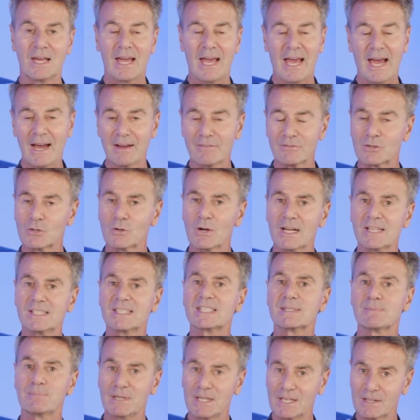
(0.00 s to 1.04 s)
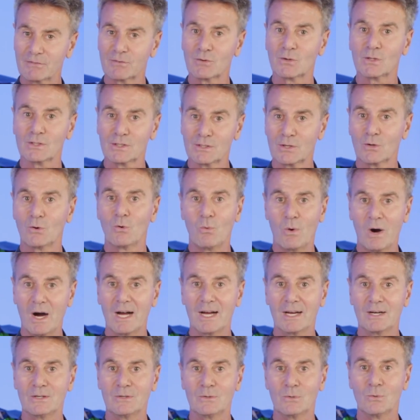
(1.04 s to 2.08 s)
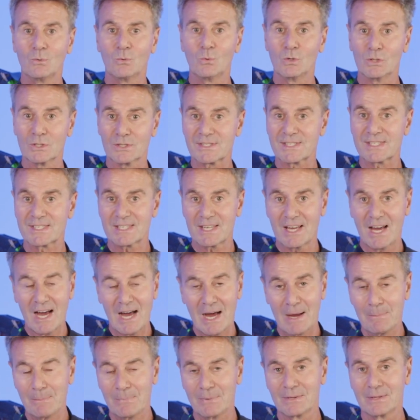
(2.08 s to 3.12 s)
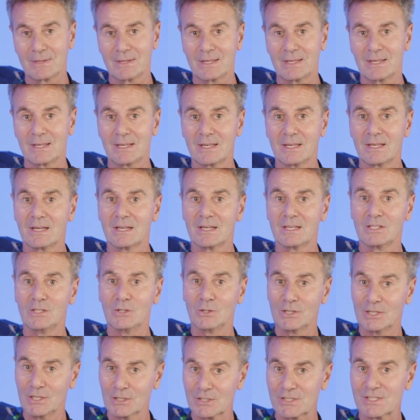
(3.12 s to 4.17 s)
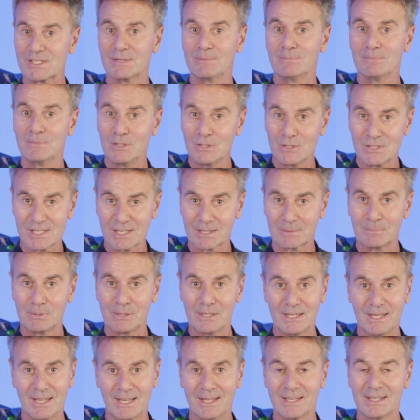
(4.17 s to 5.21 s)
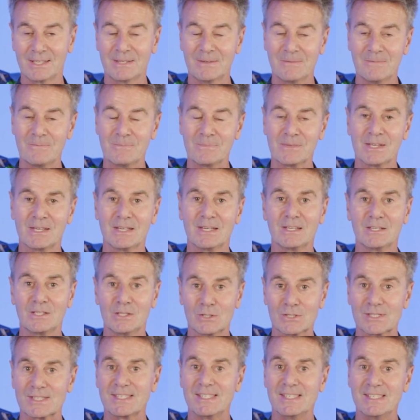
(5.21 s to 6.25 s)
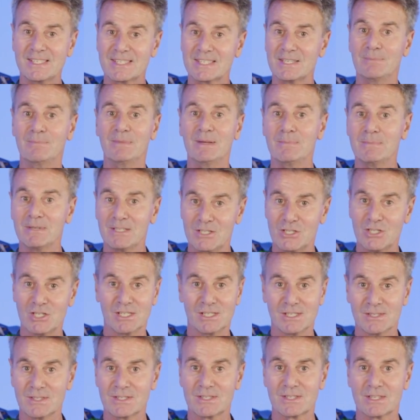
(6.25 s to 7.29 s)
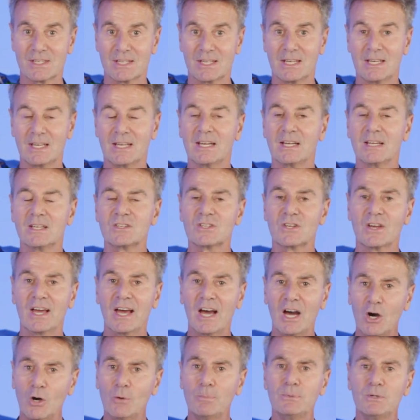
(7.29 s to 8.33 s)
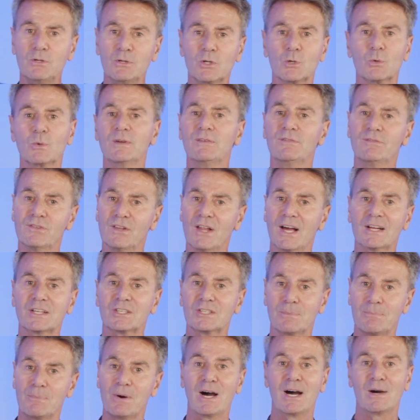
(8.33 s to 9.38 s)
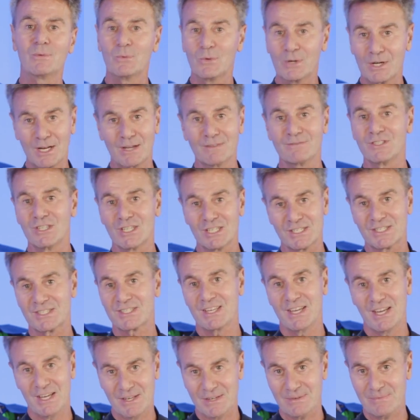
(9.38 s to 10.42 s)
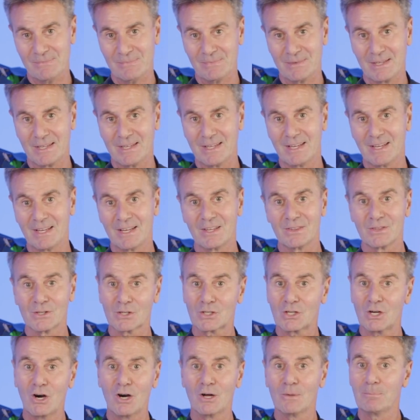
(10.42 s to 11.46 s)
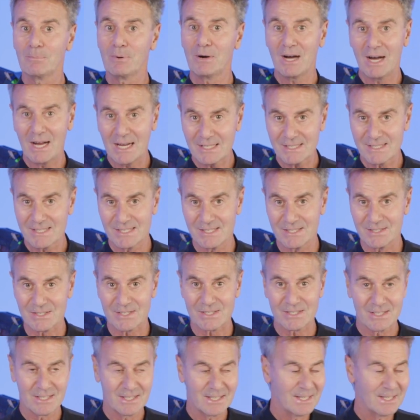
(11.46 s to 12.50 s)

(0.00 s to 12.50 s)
After I speak for a little while, we'll stop. You'll hear some music playing. You'll see some images to help you to reflect upon what I've just said. They're called pauses.